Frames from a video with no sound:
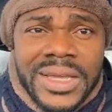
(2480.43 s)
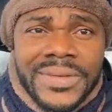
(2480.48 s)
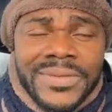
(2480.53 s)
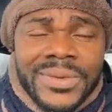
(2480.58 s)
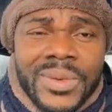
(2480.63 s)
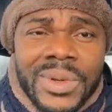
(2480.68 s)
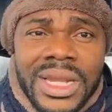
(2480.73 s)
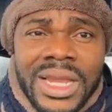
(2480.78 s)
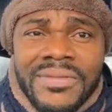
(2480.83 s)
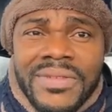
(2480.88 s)

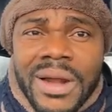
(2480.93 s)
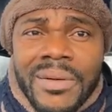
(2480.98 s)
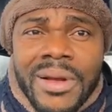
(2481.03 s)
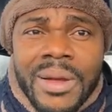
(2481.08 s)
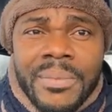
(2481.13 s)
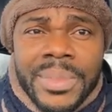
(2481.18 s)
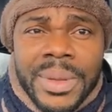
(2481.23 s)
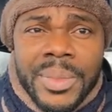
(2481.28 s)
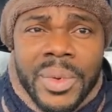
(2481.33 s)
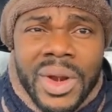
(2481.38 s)
If you live
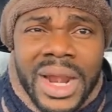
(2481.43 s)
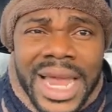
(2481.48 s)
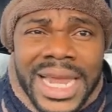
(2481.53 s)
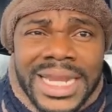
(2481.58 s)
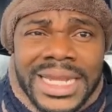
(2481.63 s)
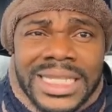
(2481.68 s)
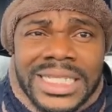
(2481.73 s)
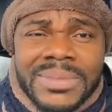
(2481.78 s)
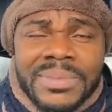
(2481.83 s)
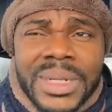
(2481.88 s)
around people
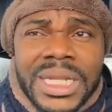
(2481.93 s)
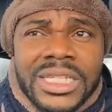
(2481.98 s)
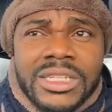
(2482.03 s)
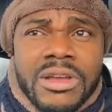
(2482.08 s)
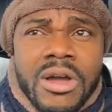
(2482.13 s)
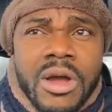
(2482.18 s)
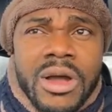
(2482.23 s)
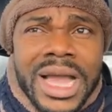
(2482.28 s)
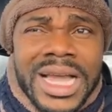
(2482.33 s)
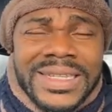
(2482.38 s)
like this,
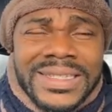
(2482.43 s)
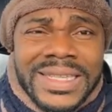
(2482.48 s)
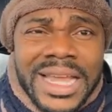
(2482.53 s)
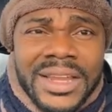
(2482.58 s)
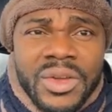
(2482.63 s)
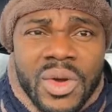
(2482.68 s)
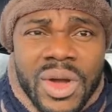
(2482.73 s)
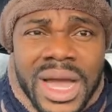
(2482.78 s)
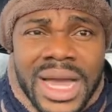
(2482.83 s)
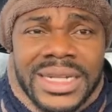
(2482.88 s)
please
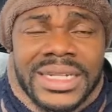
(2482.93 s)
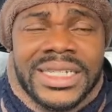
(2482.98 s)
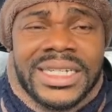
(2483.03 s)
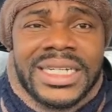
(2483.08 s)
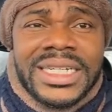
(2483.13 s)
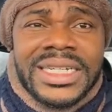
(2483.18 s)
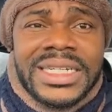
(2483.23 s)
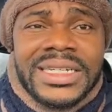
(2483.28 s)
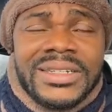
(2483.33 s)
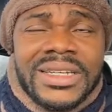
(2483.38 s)
extend your
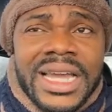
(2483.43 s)
hand